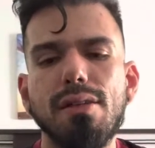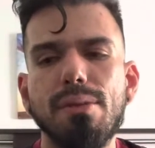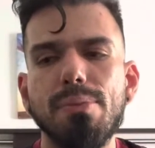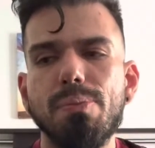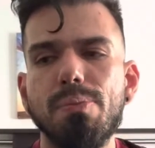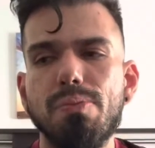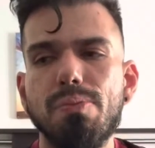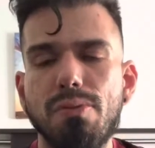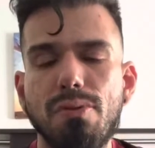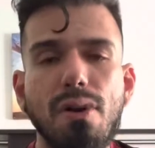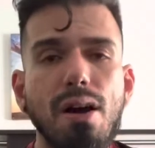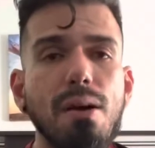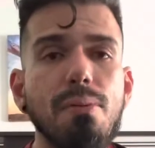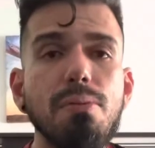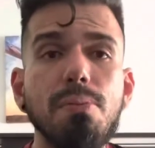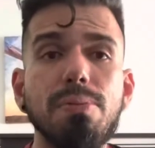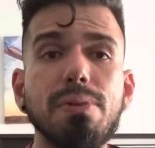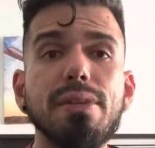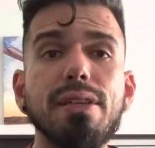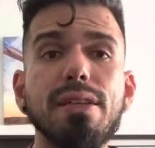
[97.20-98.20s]

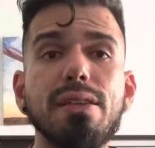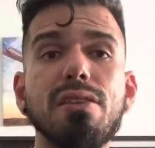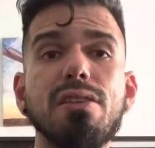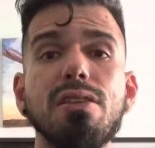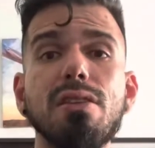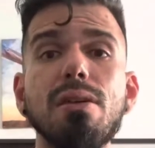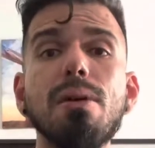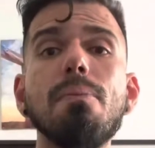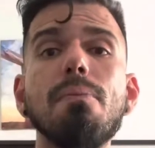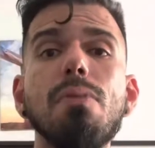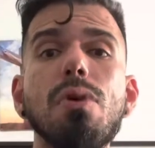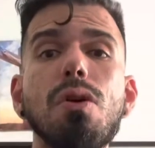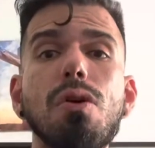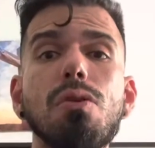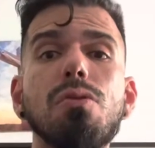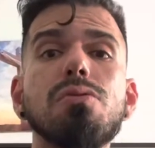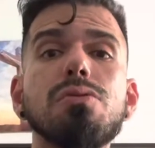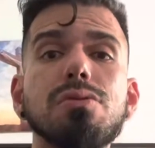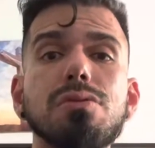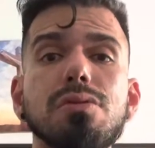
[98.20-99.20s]
probably the
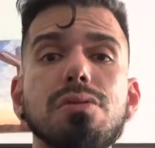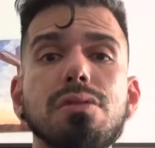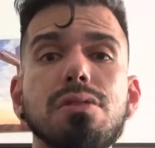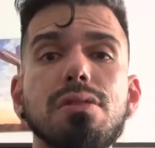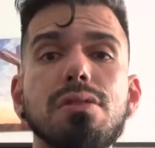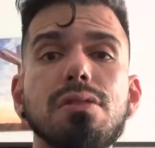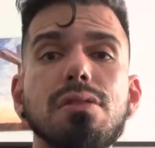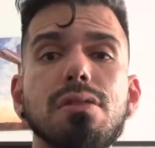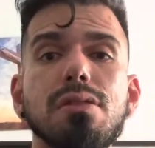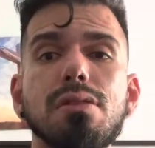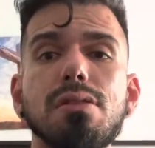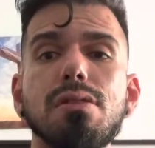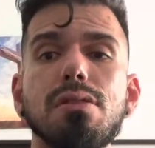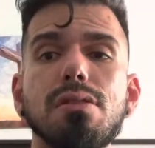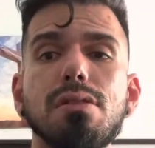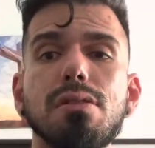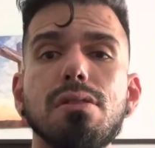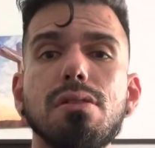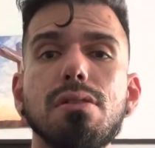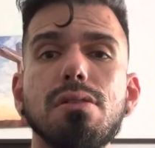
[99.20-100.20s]
most
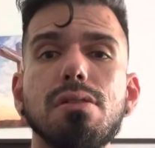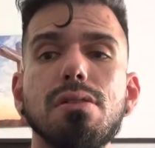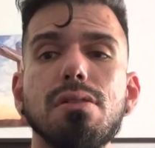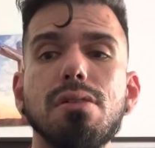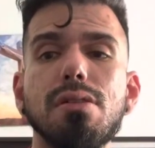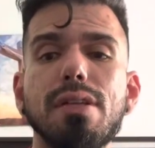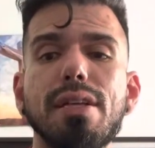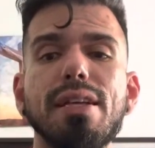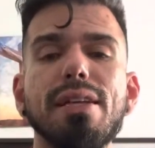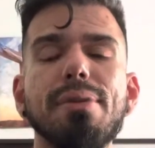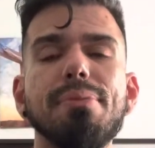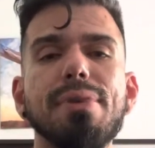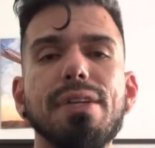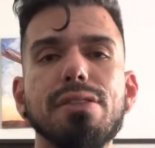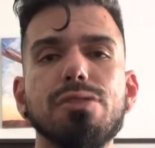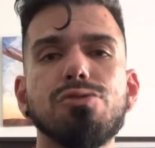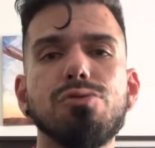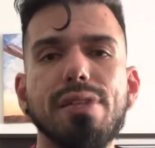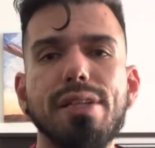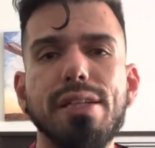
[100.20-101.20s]
in my
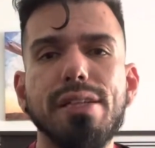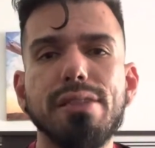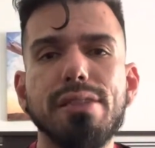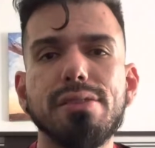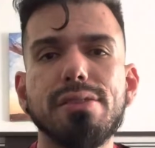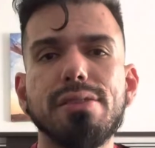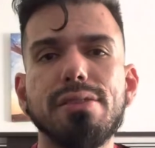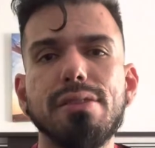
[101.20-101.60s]
20s.